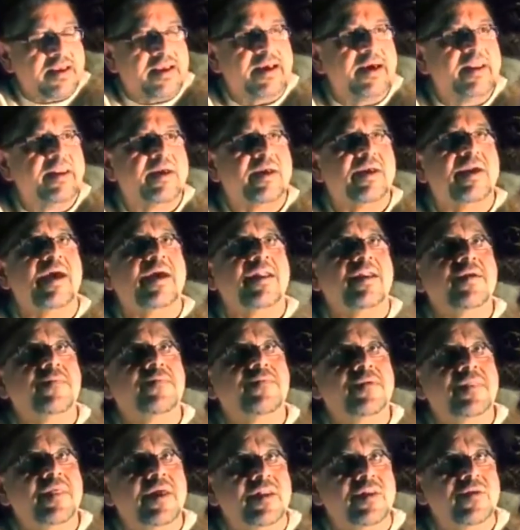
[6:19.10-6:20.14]
I kind of got
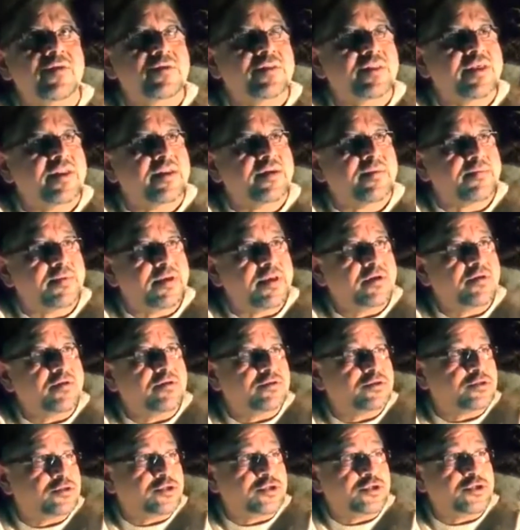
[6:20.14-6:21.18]
up and I looked at him. He
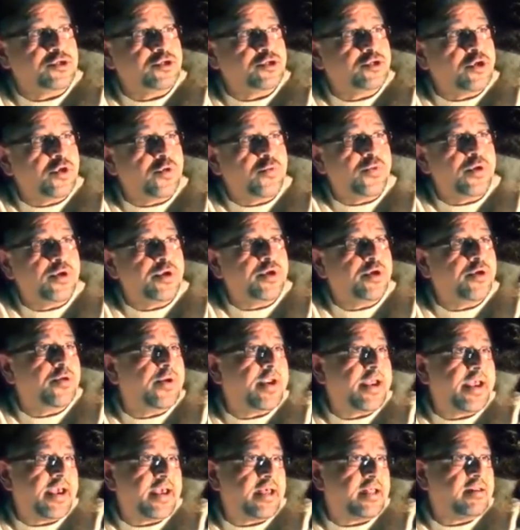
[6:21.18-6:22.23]
goes, Do you know where
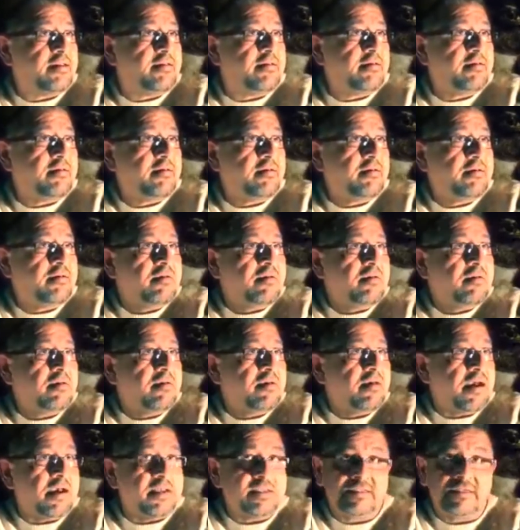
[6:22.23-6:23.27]
you're at?
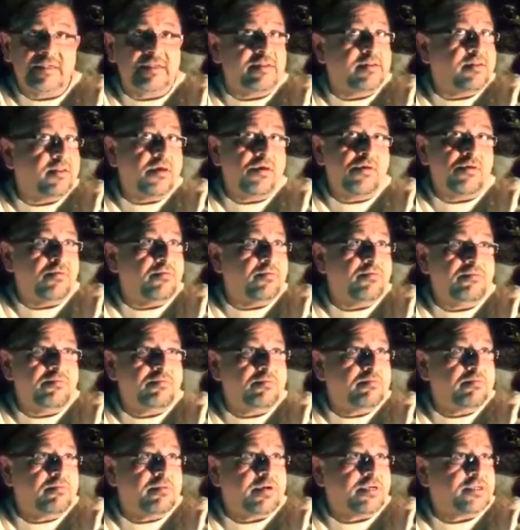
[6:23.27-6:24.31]
I said, No.
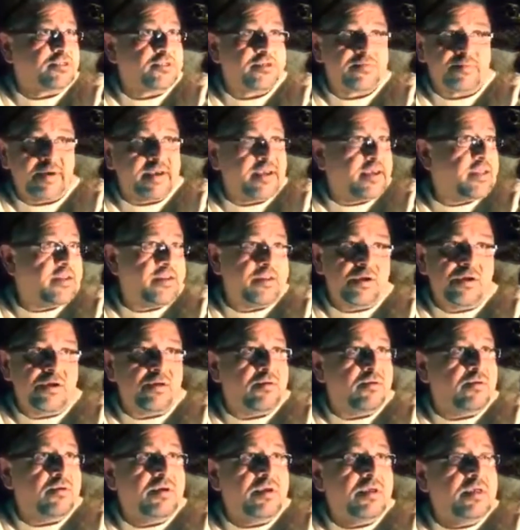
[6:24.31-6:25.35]
I shook my head,
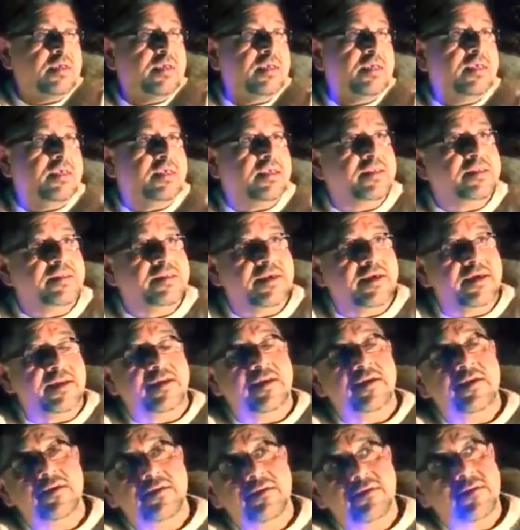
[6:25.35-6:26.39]
No. He
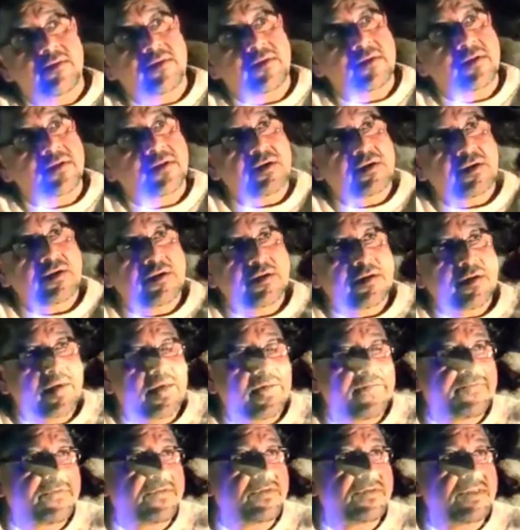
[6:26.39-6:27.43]
said,
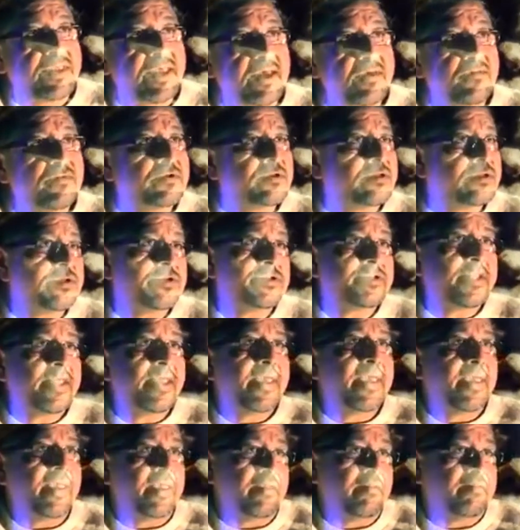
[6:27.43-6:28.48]
If today was your
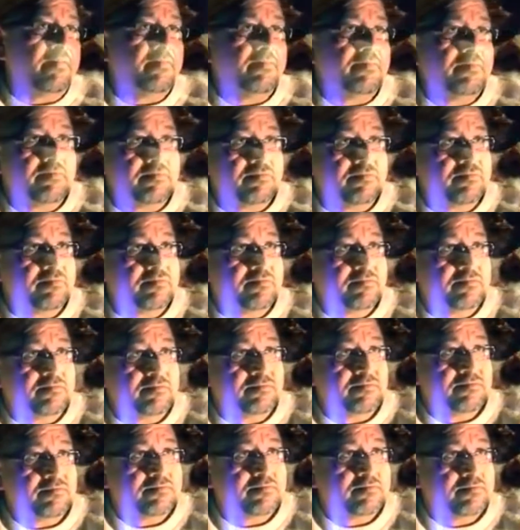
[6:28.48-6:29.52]
day,
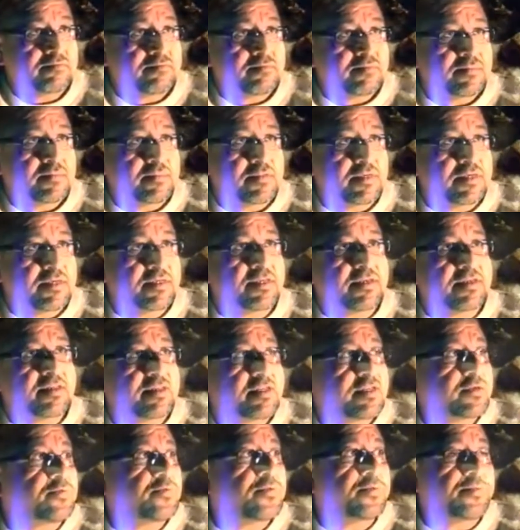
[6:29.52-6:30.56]
he
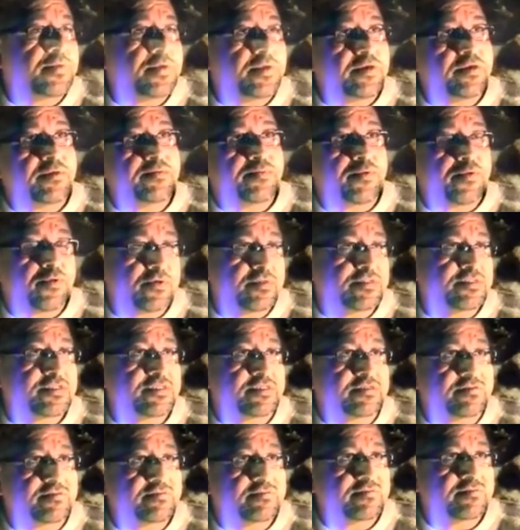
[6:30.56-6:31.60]
said, This would be your
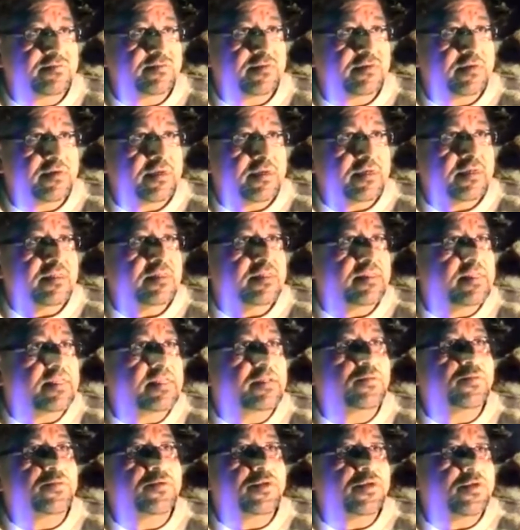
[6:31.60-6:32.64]
portion.
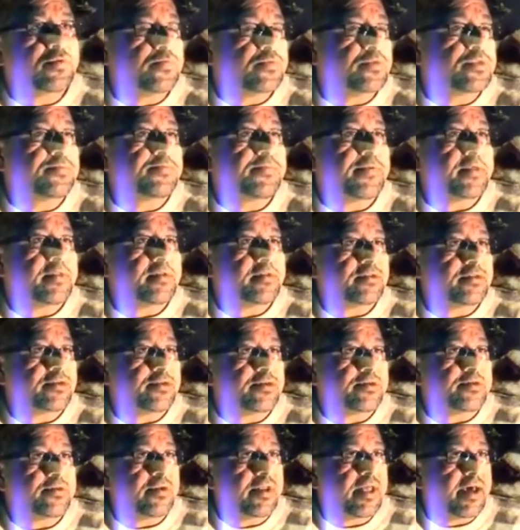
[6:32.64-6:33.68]
This where you would spend
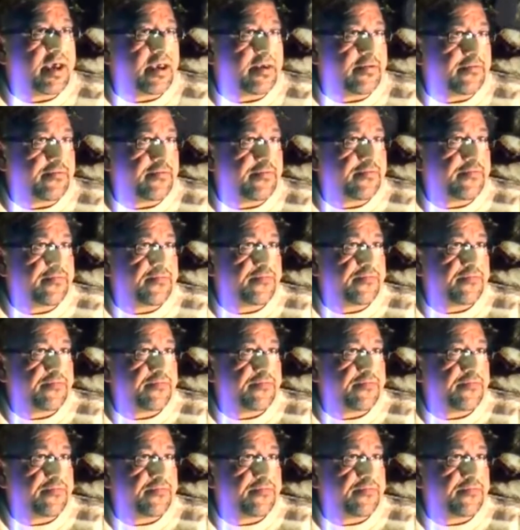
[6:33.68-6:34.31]
eternal life.